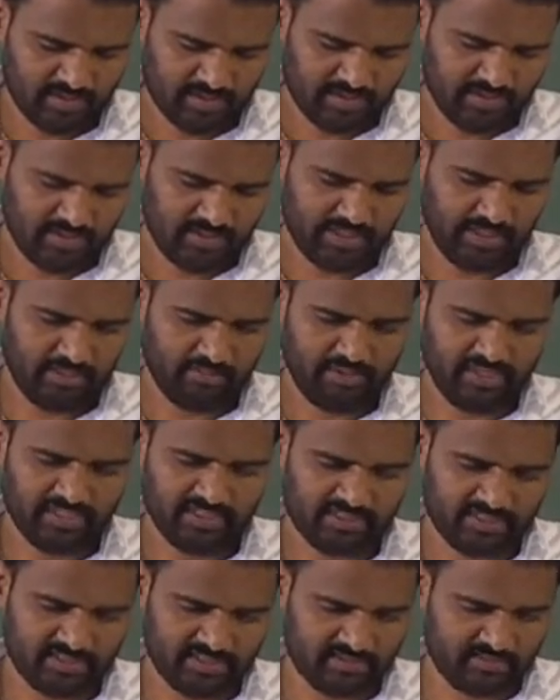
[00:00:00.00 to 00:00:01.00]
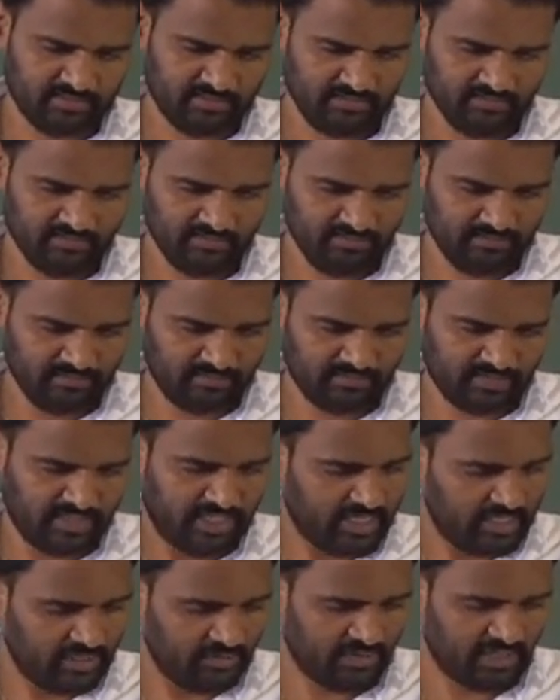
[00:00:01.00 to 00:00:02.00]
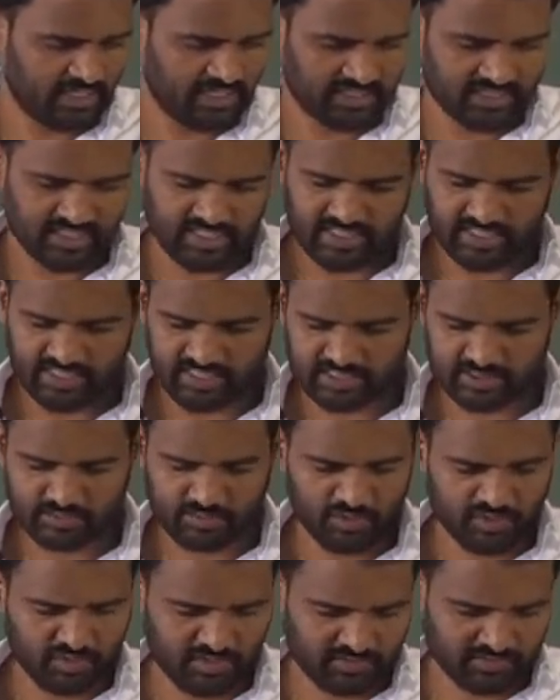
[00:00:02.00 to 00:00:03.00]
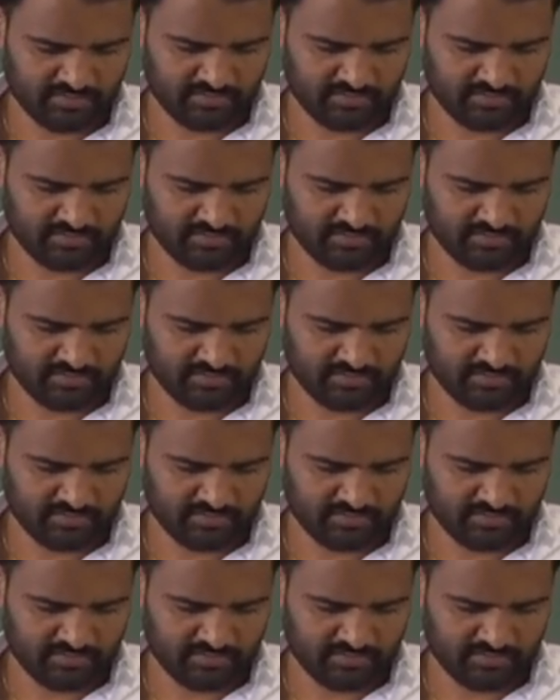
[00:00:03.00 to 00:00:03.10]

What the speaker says: Right, please take your NCERT textbook.